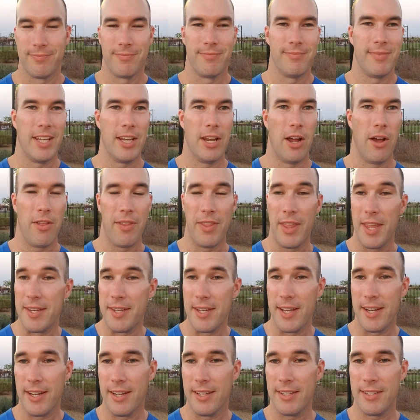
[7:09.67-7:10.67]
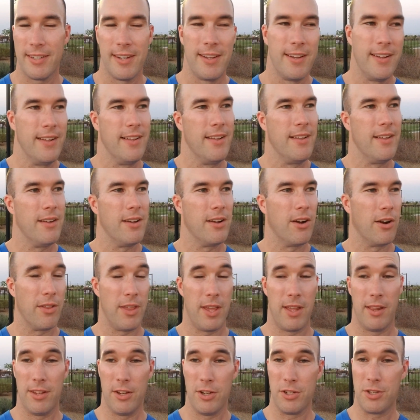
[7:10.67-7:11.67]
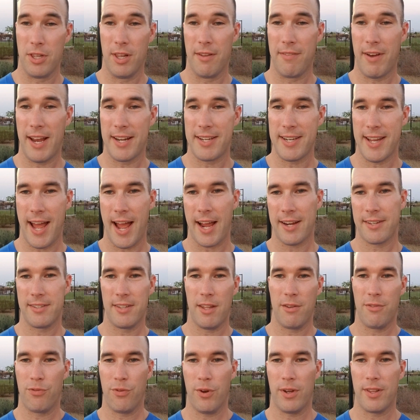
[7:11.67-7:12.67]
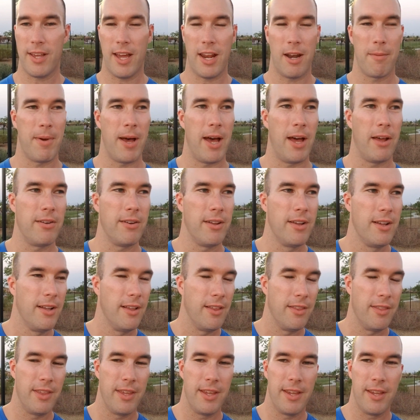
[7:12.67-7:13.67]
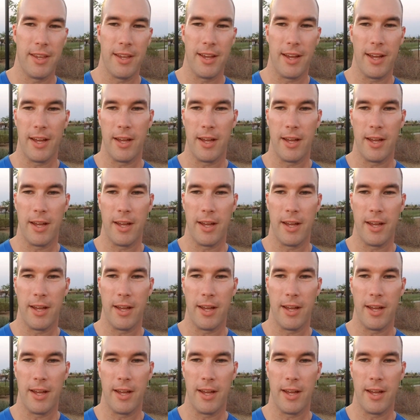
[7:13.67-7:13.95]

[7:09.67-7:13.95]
you know, then they didn't, or they used to love high tax, and they freaked out about the